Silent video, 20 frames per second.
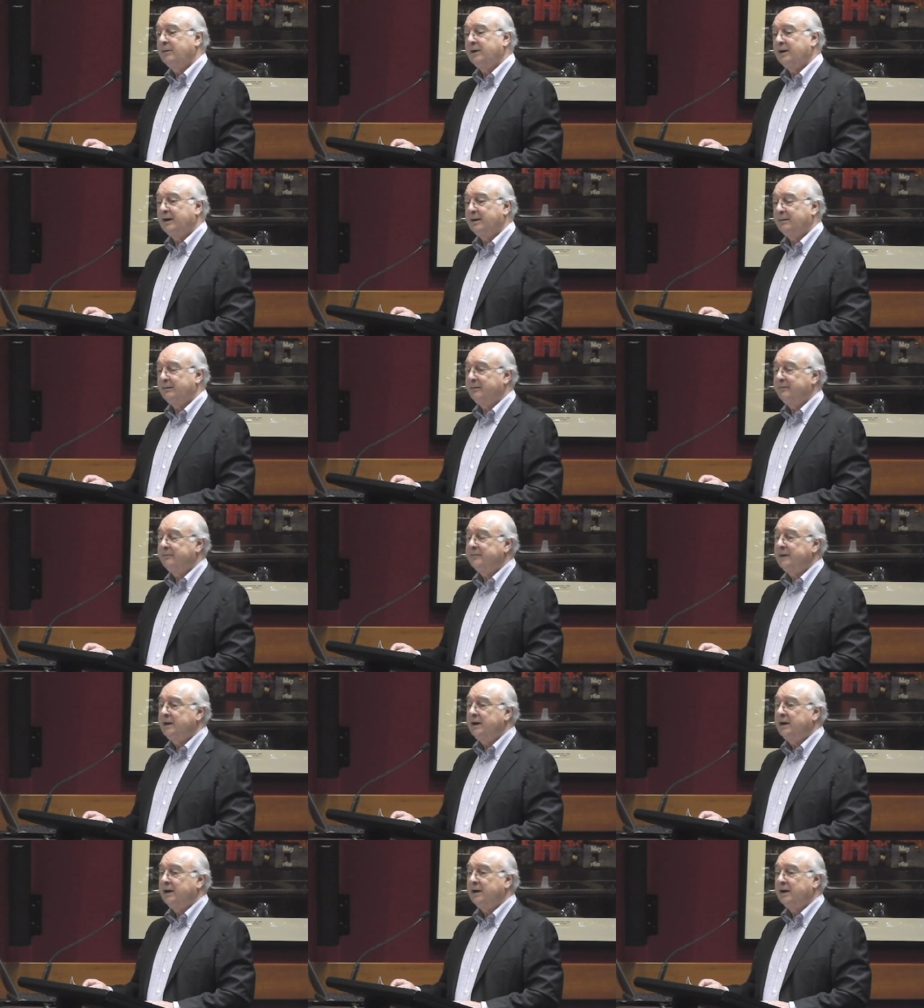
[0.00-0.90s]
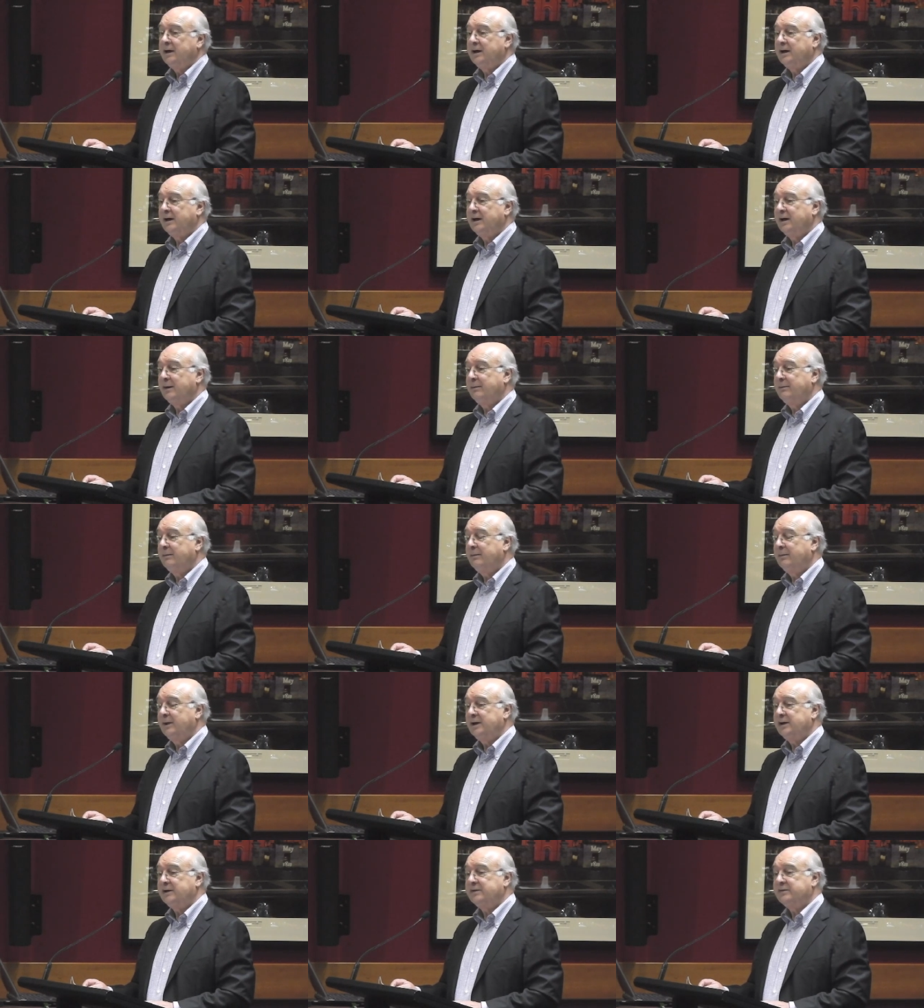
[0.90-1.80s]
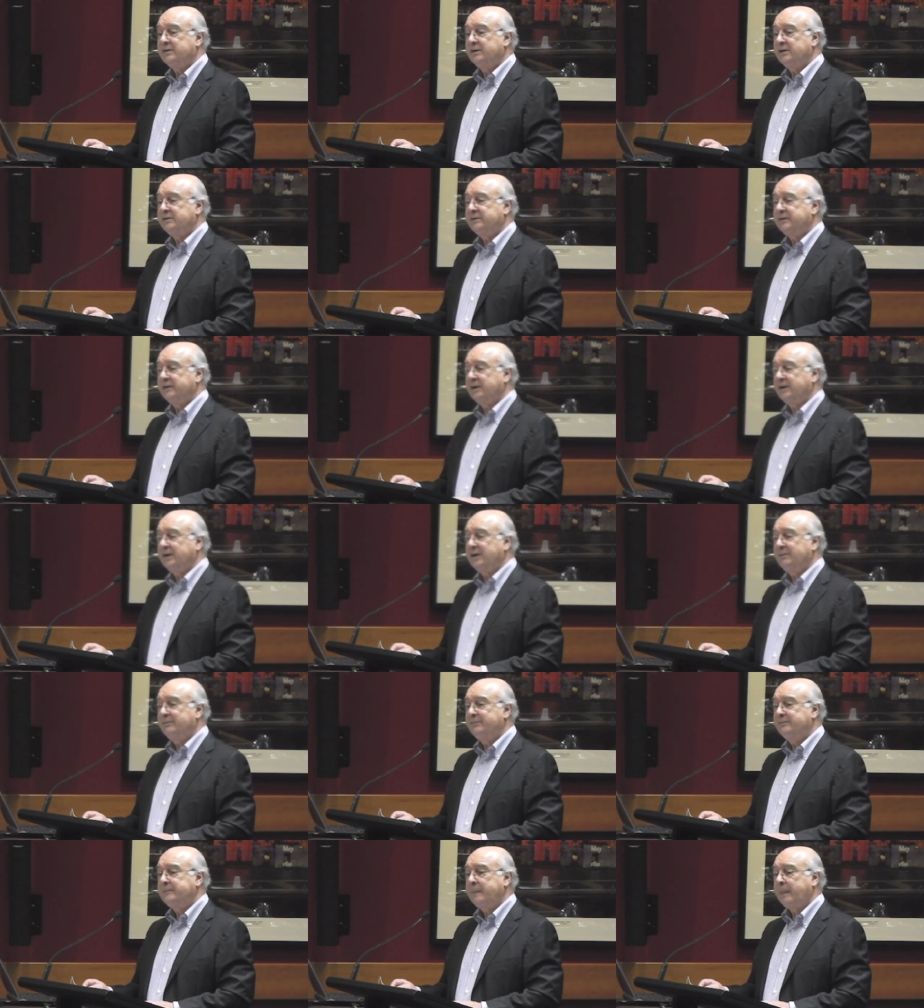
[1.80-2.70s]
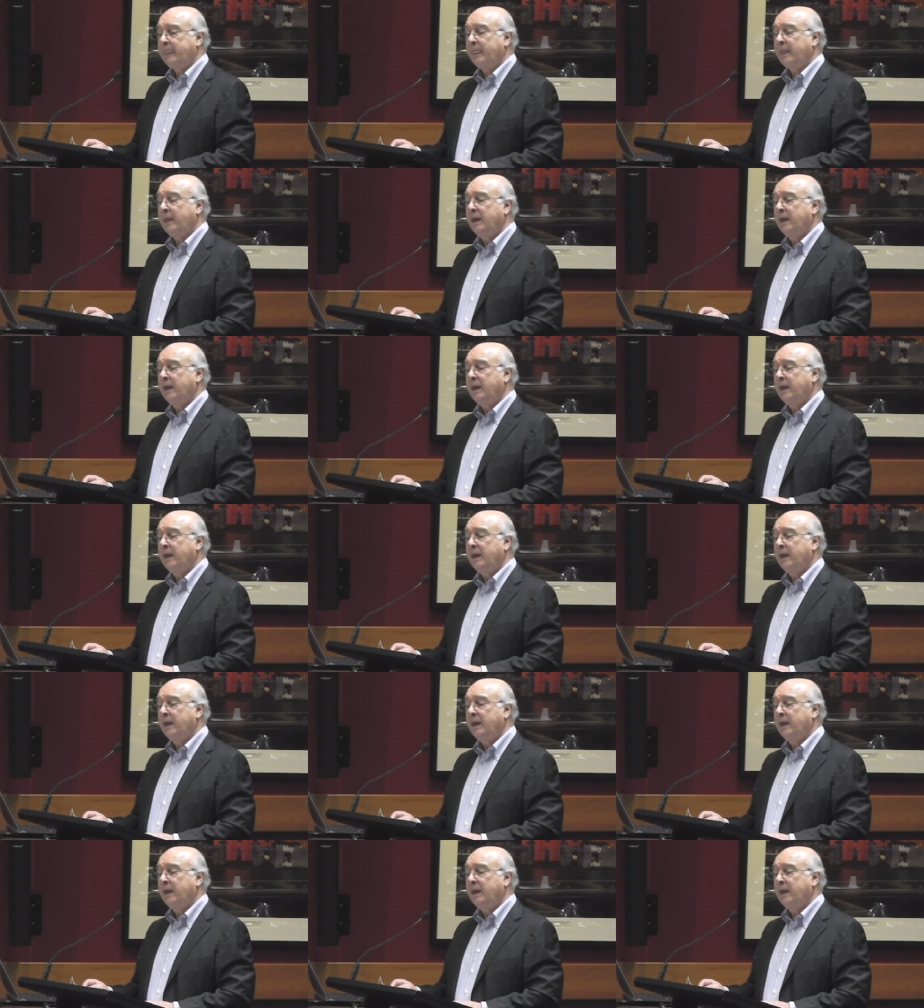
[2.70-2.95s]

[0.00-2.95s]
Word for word: um, um makes, that, um,